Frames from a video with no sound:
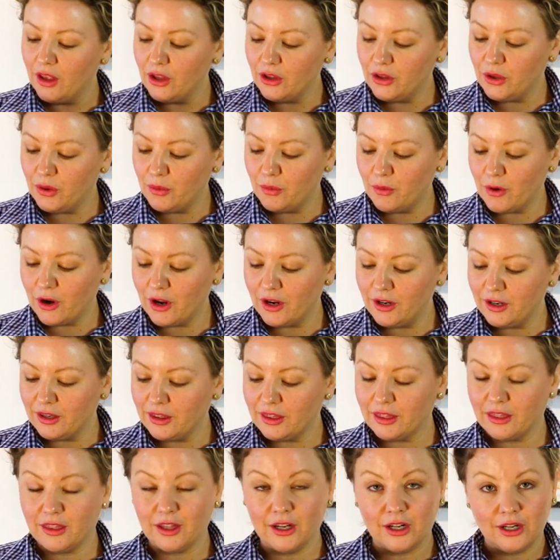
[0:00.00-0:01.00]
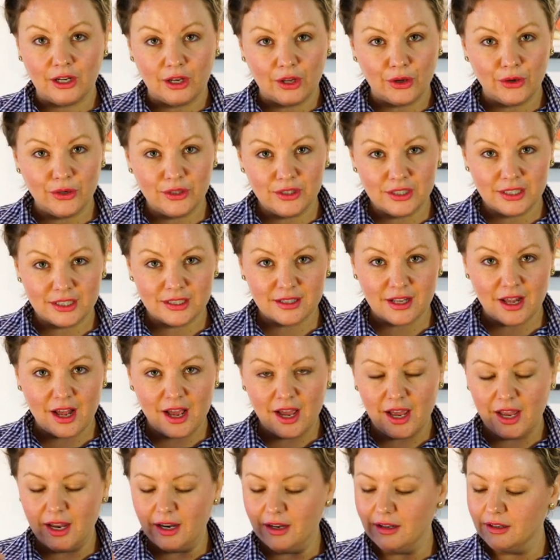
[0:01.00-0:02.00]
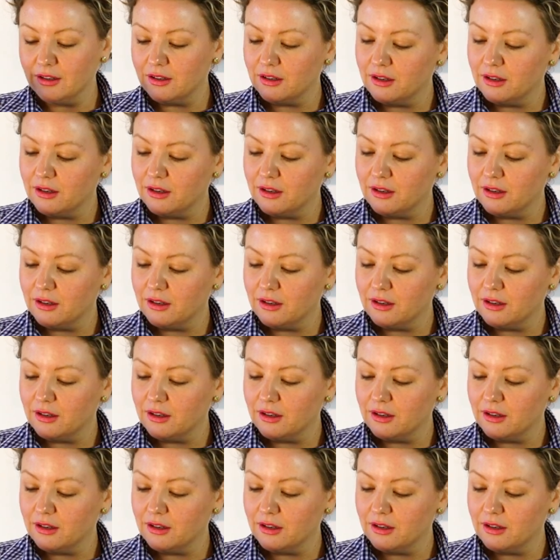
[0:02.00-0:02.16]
You want the closed side,